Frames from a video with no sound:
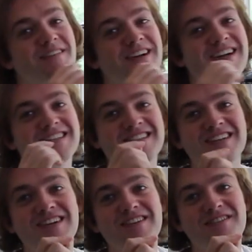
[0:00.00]
I got
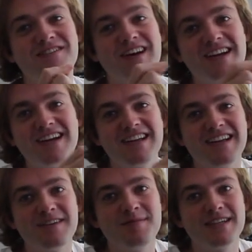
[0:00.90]
so finite,
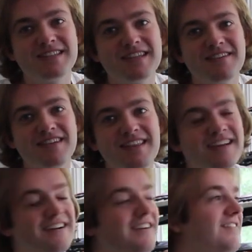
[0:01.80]
like mixing with
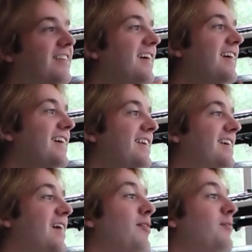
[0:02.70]
the
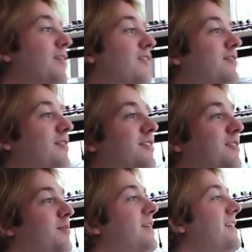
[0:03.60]
cowbell for a
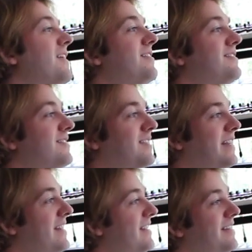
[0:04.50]
little bit. I was just
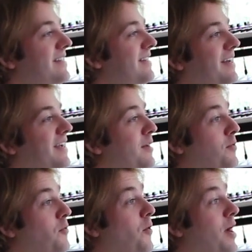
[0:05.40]
like
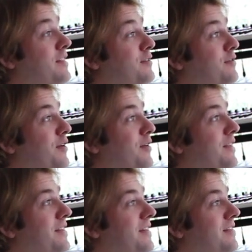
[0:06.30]
getting way too far
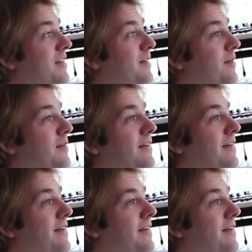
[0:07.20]
into detail.